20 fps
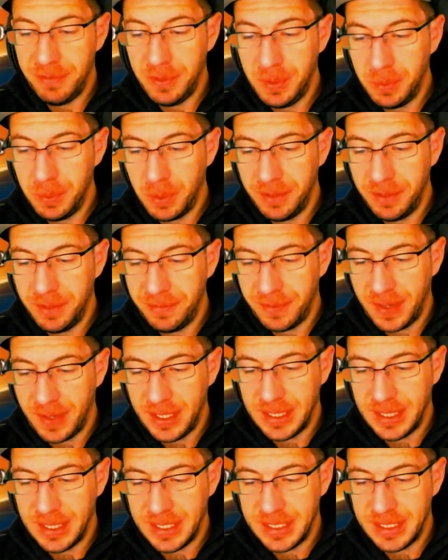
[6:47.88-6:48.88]
want to
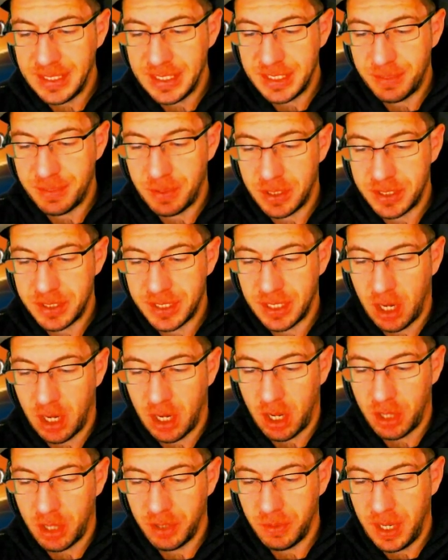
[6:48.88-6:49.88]
fight this person
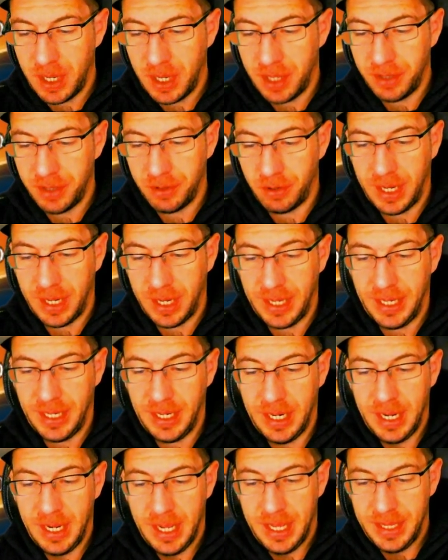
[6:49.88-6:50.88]
all the way on the right,
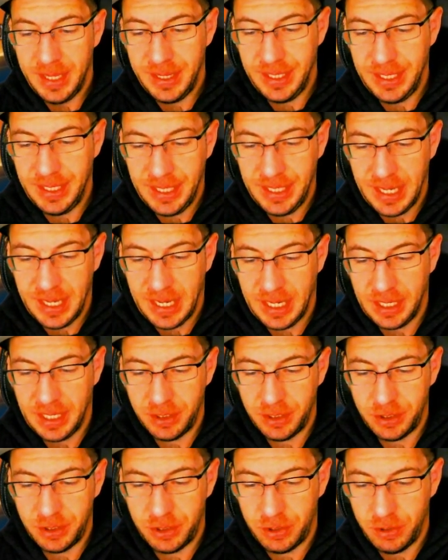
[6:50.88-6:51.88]
the
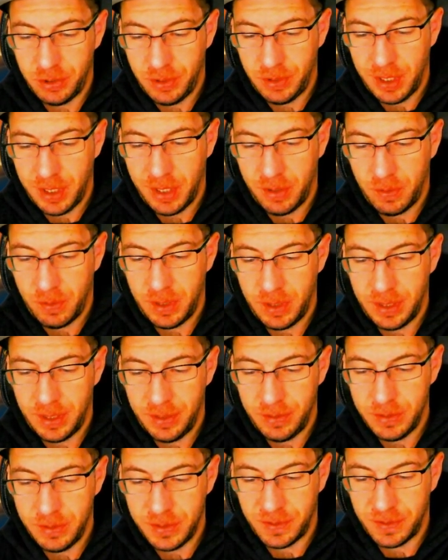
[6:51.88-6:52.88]
Trugo,
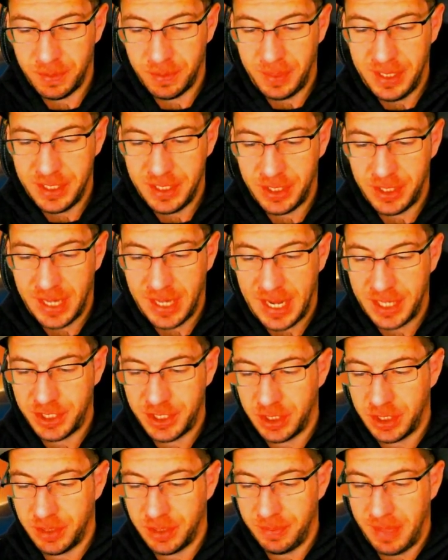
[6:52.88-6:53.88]
who's from
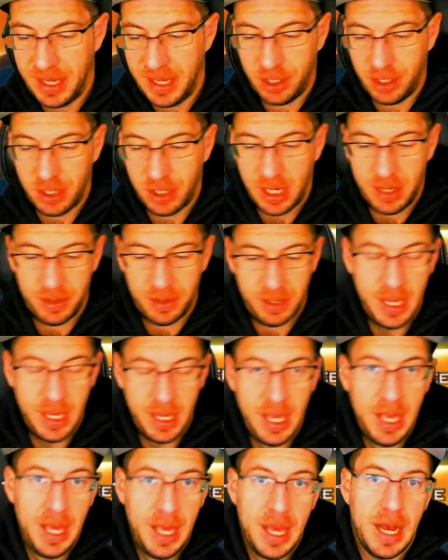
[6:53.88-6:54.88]
International Mana Crown,
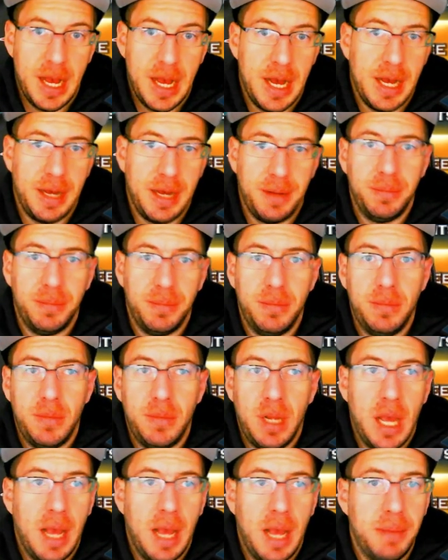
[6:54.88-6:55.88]
I'm
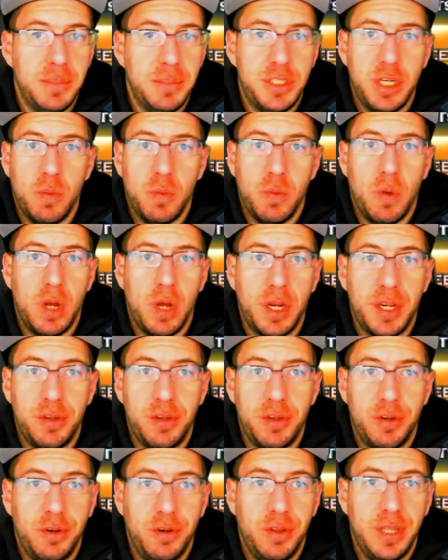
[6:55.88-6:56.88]
just going to walk you
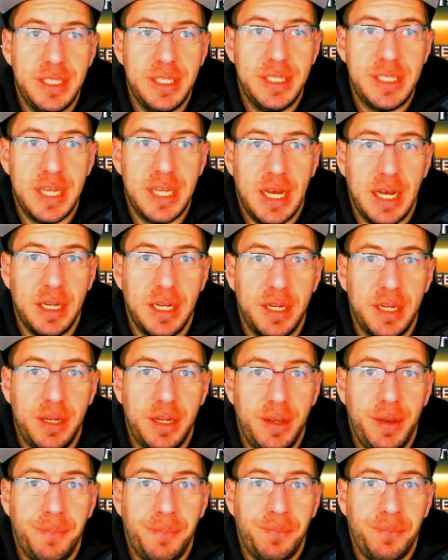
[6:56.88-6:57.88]
through this.
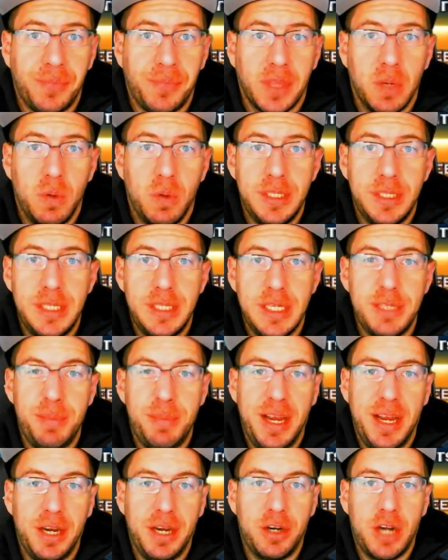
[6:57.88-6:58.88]
Where it says
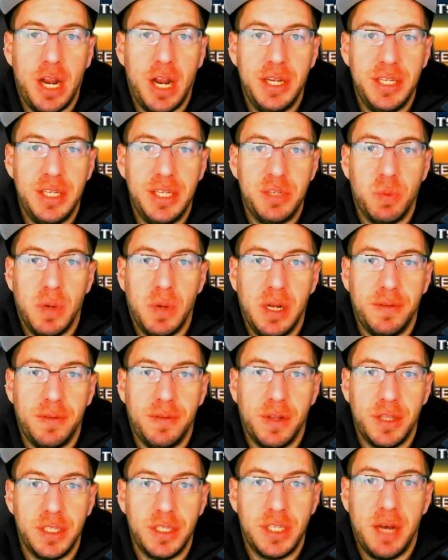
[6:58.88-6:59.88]
Mana Crown and 12
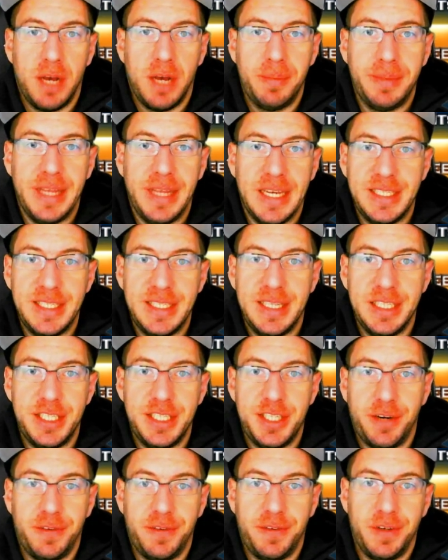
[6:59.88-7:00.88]
on the top, that's the
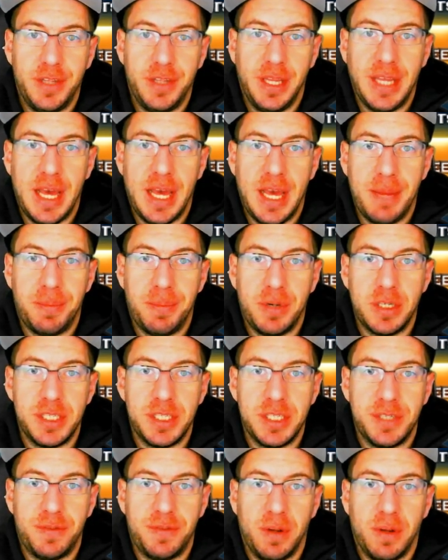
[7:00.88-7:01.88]
server that
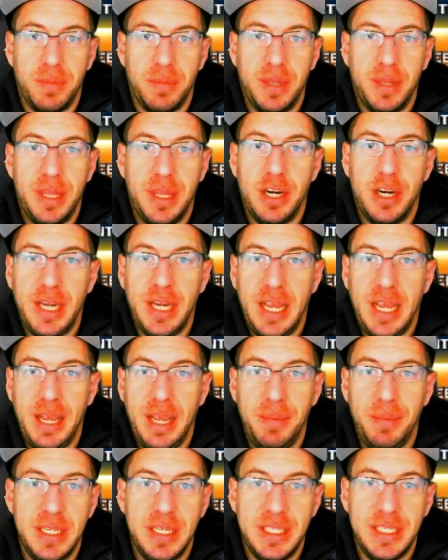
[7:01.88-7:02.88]
person's from. Their
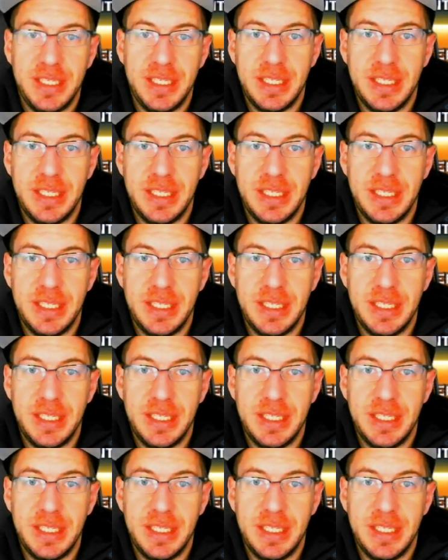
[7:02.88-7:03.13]
name is